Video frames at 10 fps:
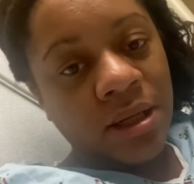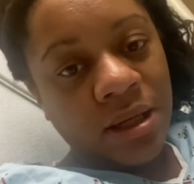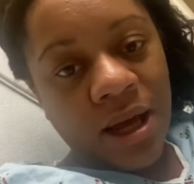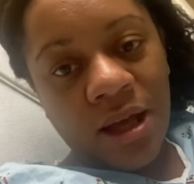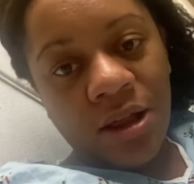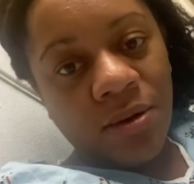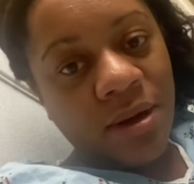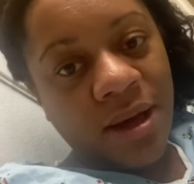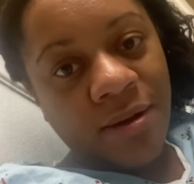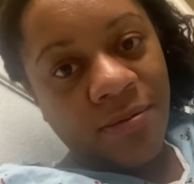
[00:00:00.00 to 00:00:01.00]
Day
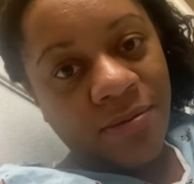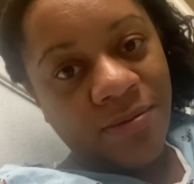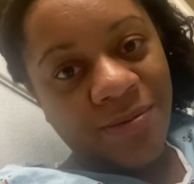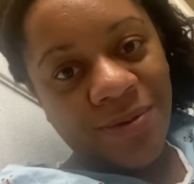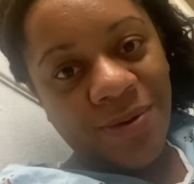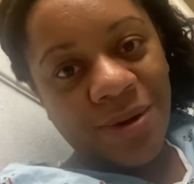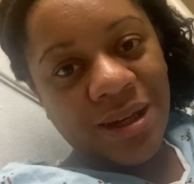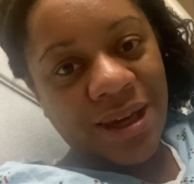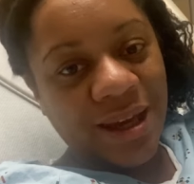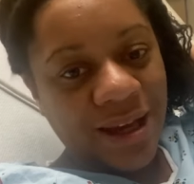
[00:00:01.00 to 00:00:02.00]
three, we're
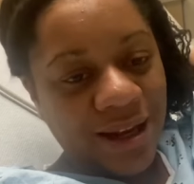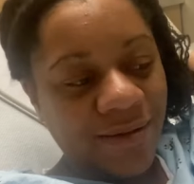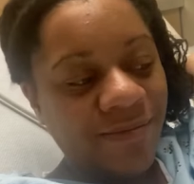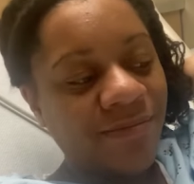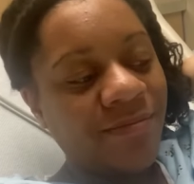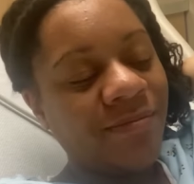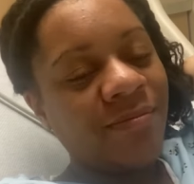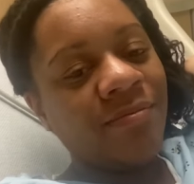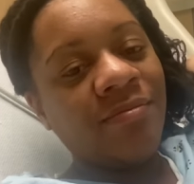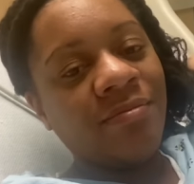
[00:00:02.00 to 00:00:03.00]
kicking
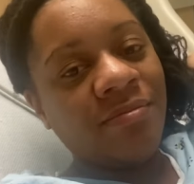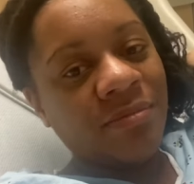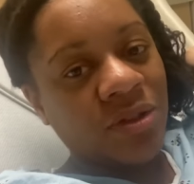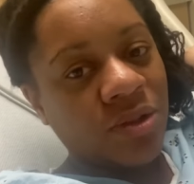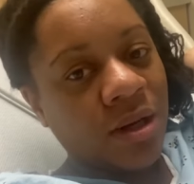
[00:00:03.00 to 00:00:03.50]
it.